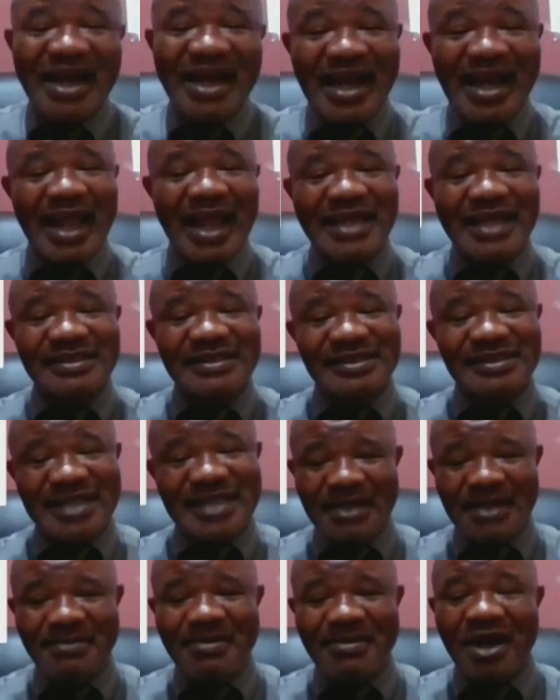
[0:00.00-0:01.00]
Like I
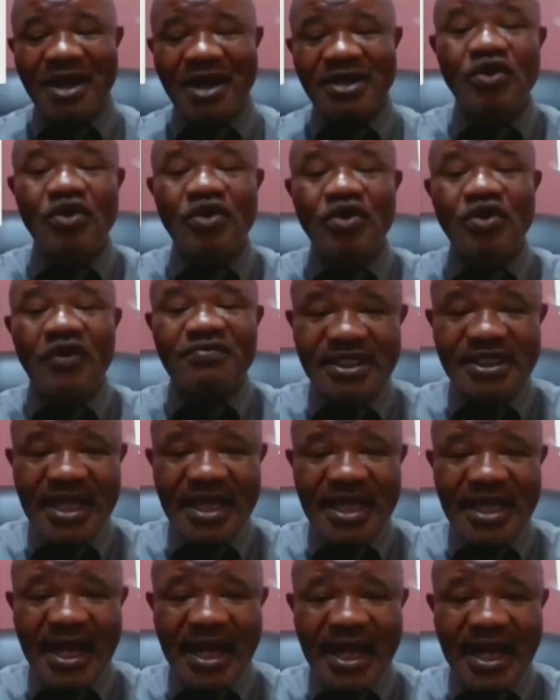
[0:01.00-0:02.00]
said about the issue of
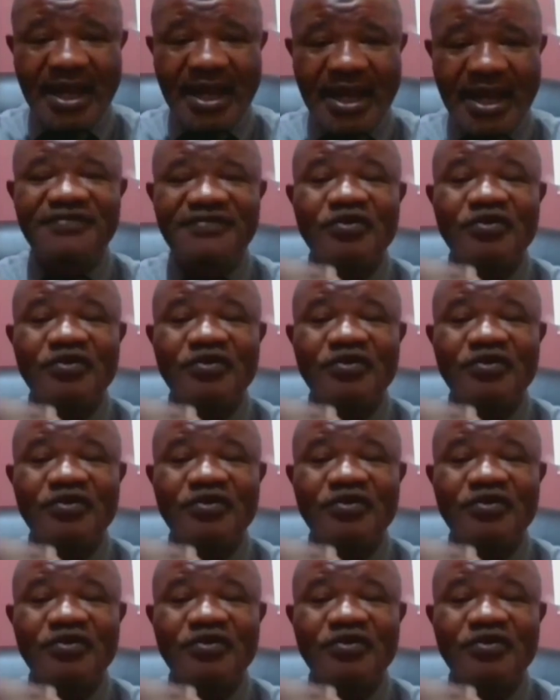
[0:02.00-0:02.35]
media,